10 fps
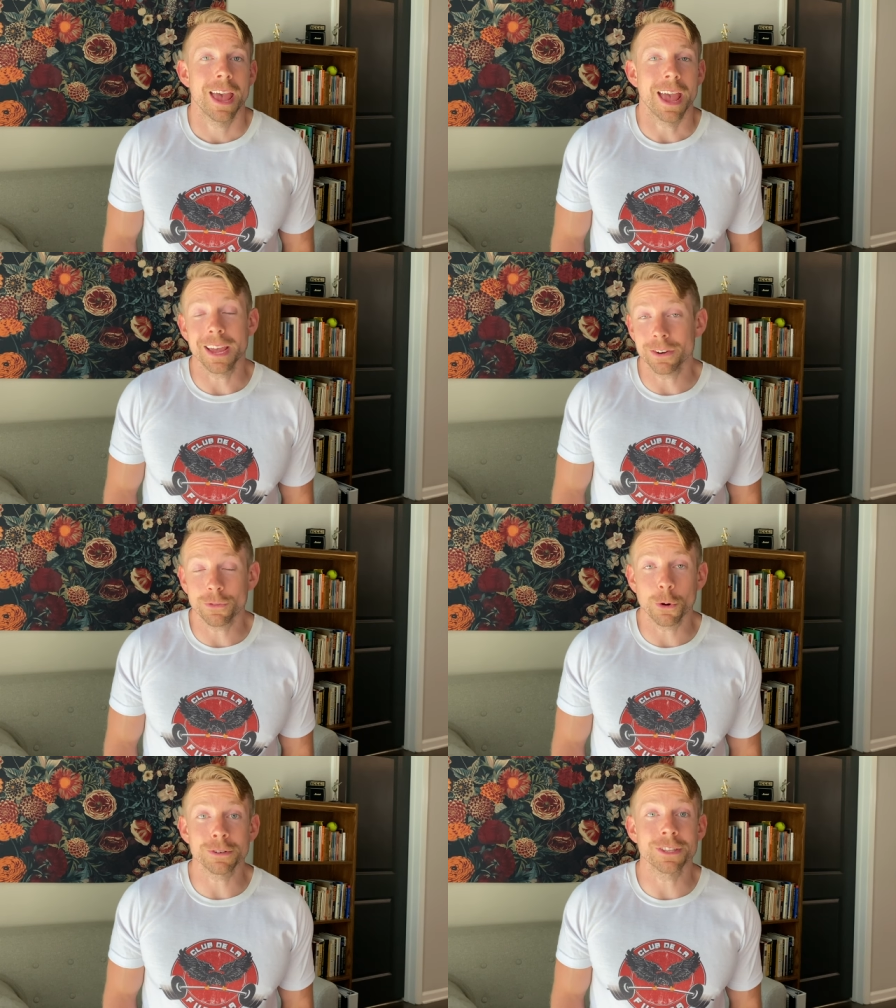and of
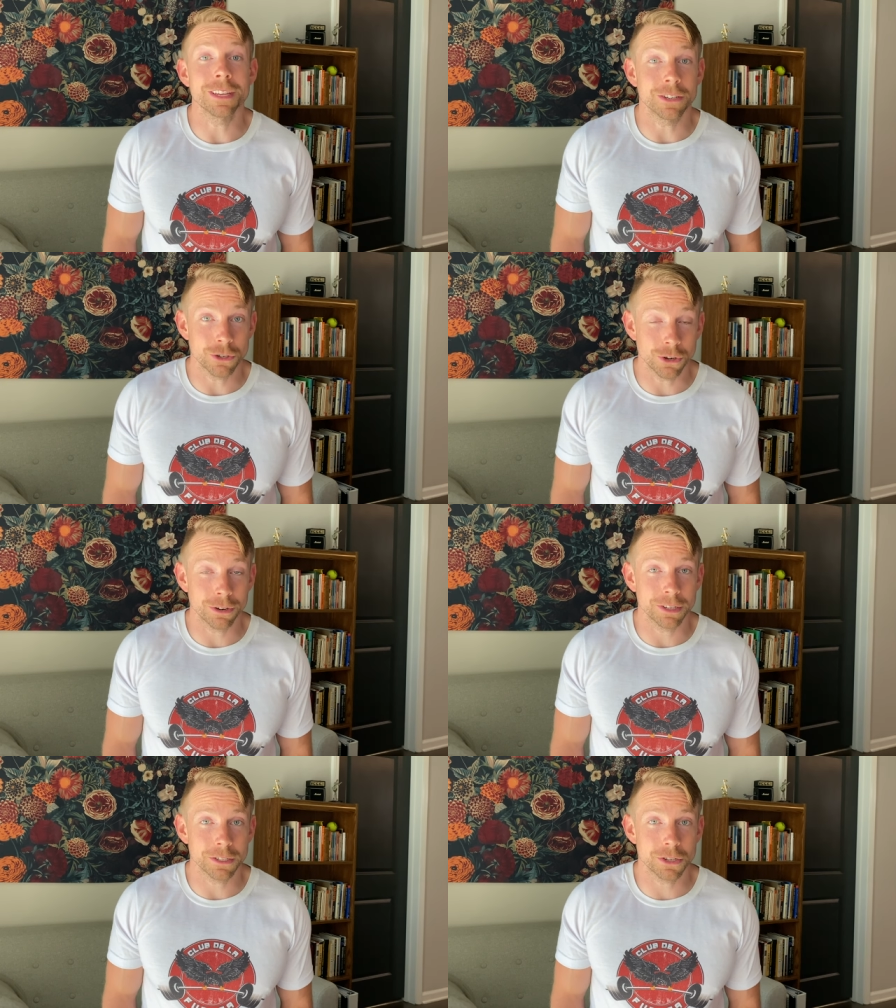course the
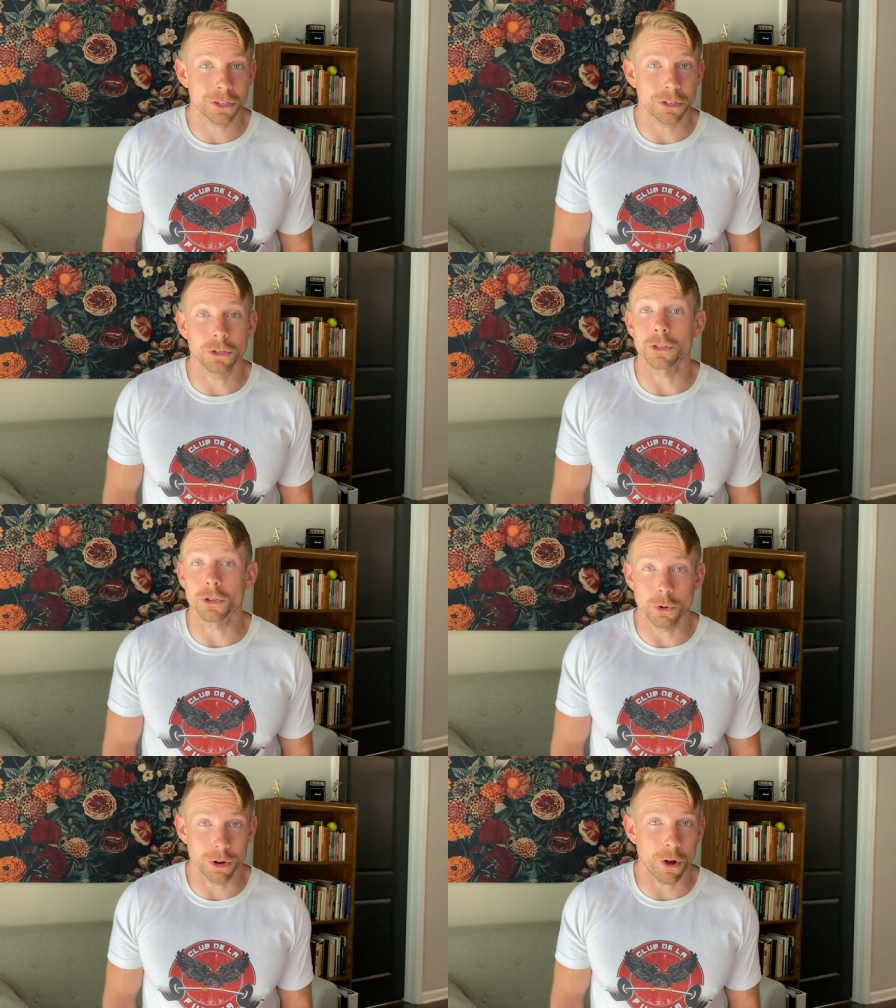endurance to
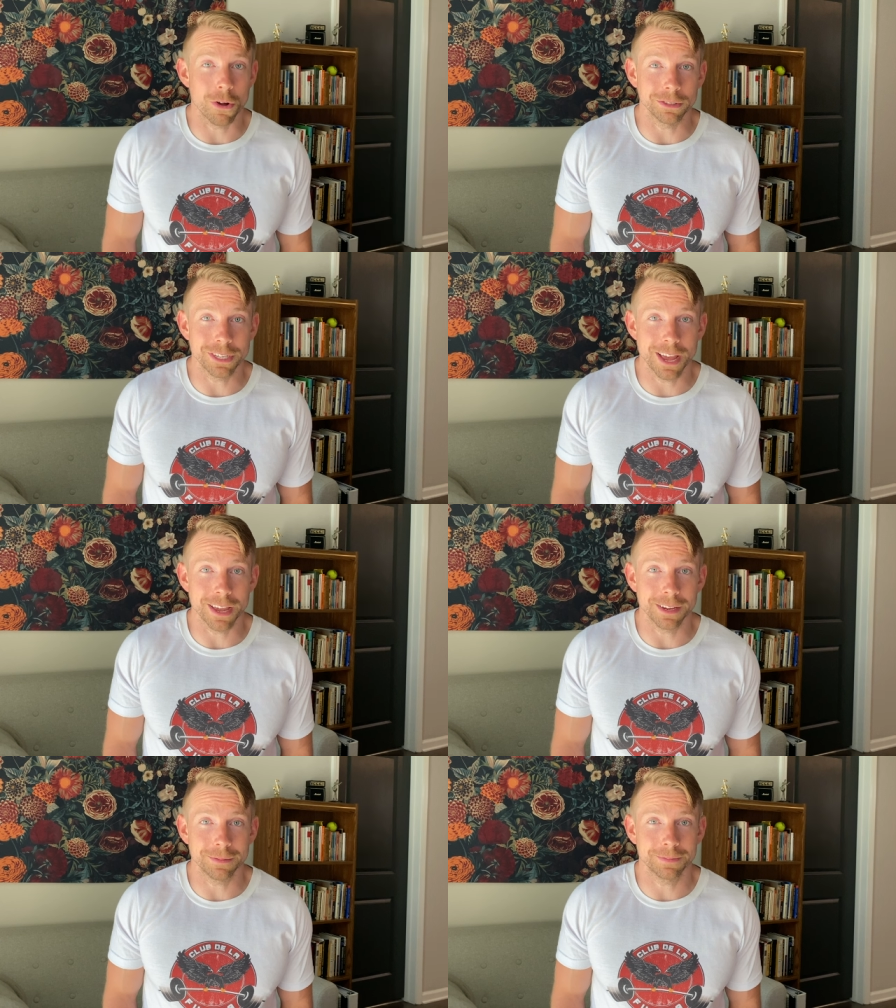do it all day.